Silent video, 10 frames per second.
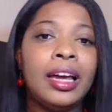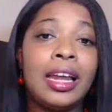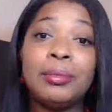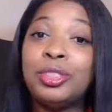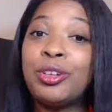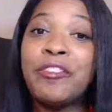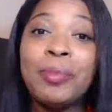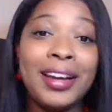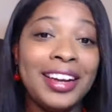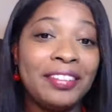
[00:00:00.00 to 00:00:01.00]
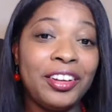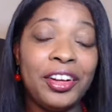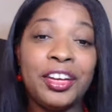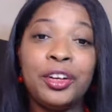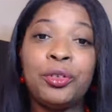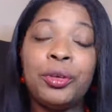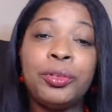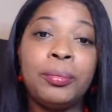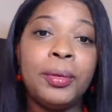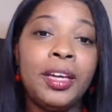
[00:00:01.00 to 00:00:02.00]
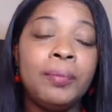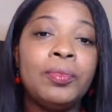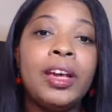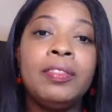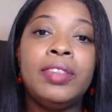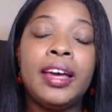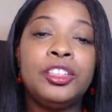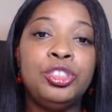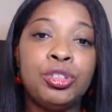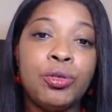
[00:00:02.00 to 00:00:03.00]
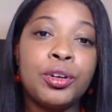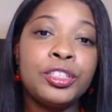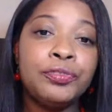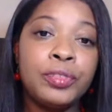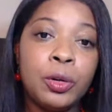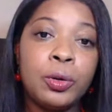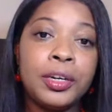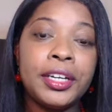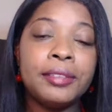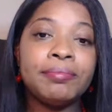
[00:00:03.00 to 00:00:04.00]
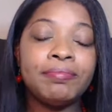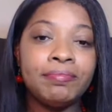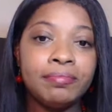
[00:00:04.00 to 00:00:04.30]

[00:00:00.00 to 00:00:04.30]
and I'm sure everybody out there can agree with me, that George Floyd,